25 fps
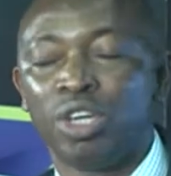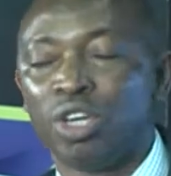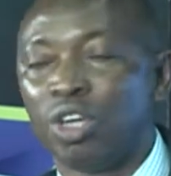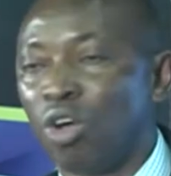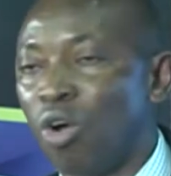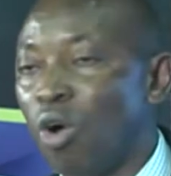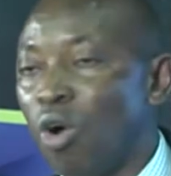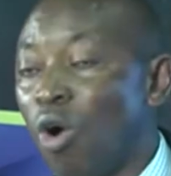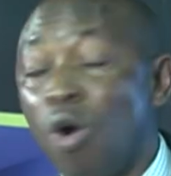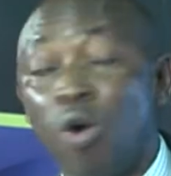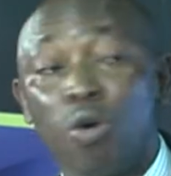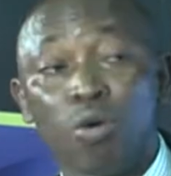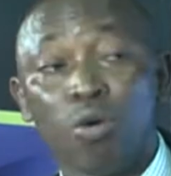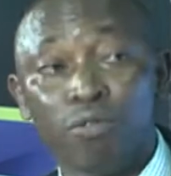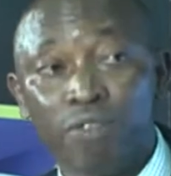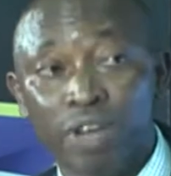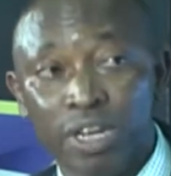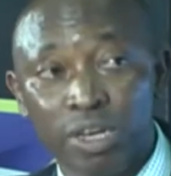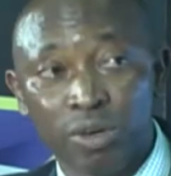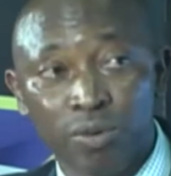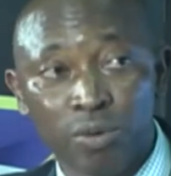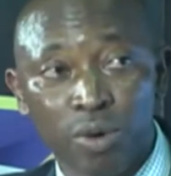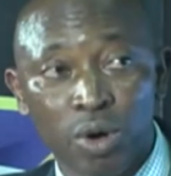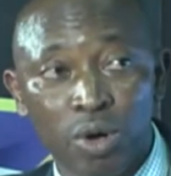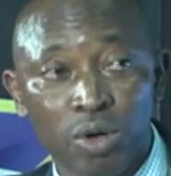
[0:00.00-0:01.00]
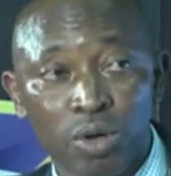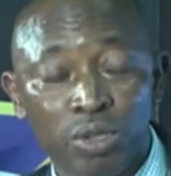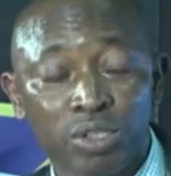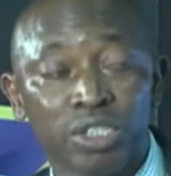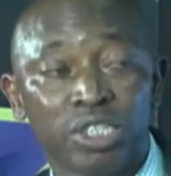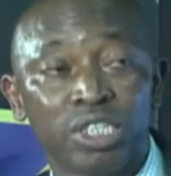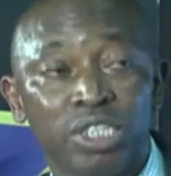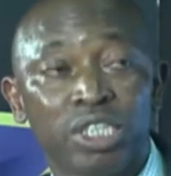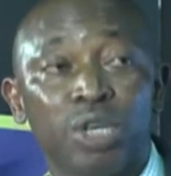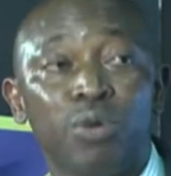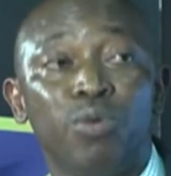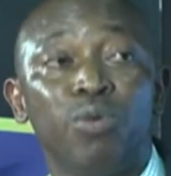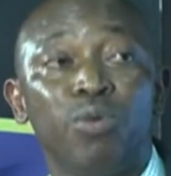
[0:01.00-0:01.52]
All over the world,
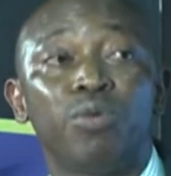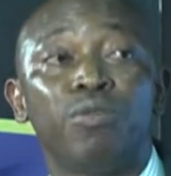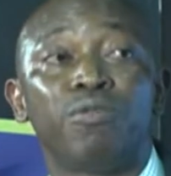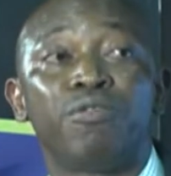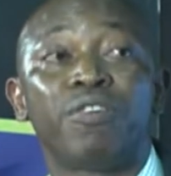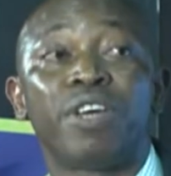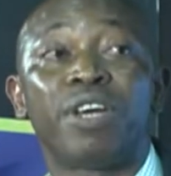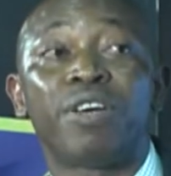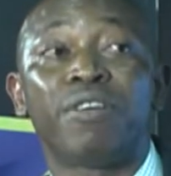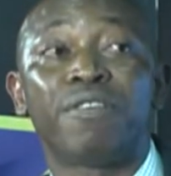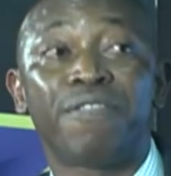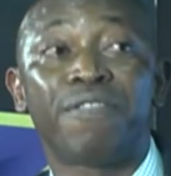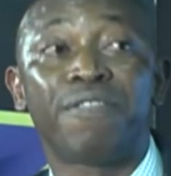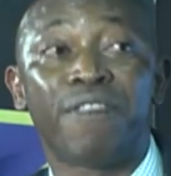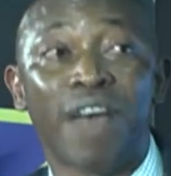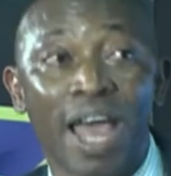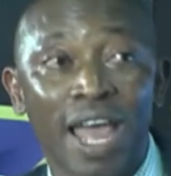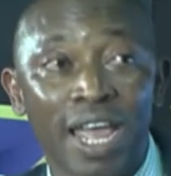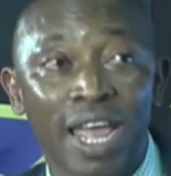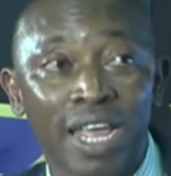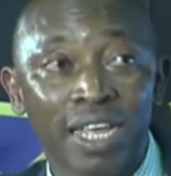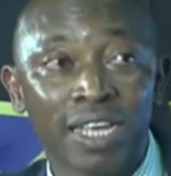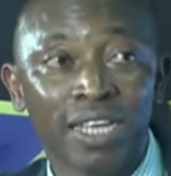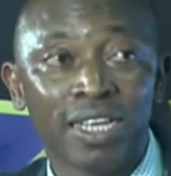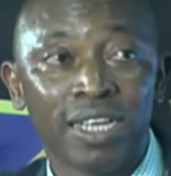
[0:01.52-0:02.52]
they would verify